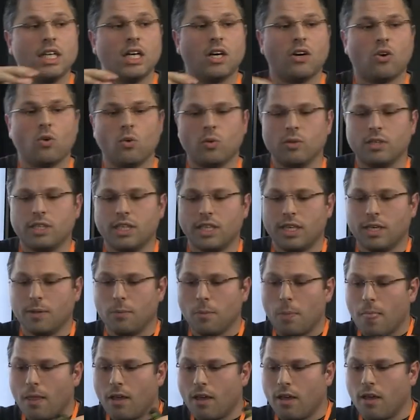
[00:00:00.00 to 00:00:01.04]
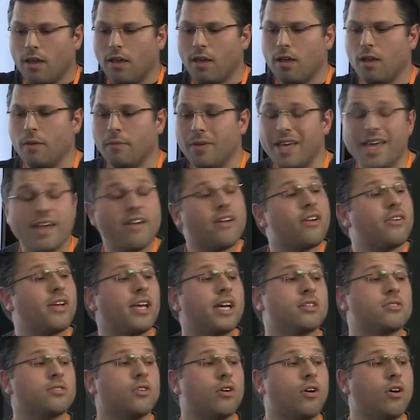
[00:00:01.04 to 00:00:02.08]
all the
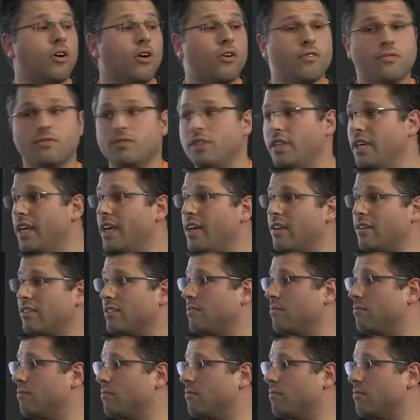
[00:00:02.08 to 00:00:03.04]
areas of the area